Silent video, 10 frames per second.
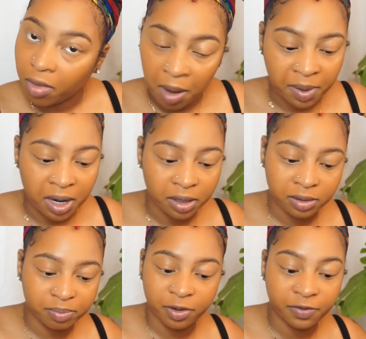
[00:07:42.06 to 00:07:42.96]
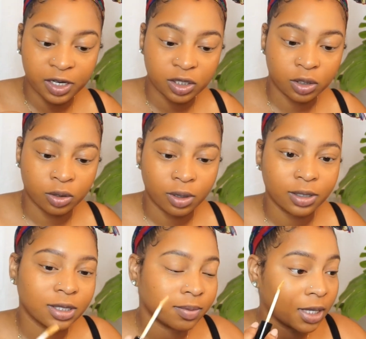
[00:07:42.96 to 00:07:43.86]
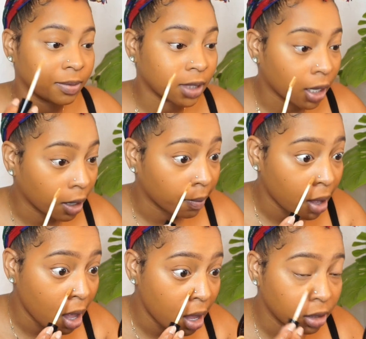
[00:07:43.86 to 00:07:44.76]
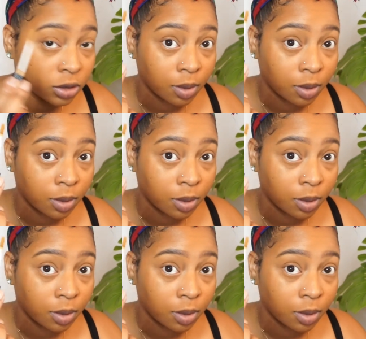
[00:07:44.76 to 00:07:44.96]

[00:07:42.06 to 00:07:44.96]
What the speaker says: I'm not a professional, sometimes I am.